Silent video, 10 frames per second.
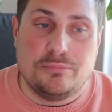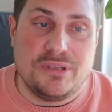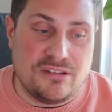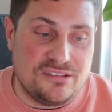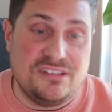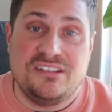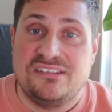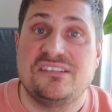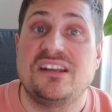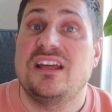because this
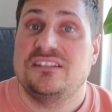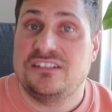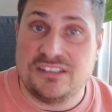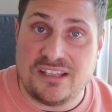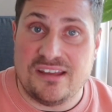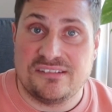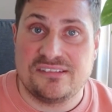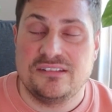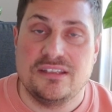is another task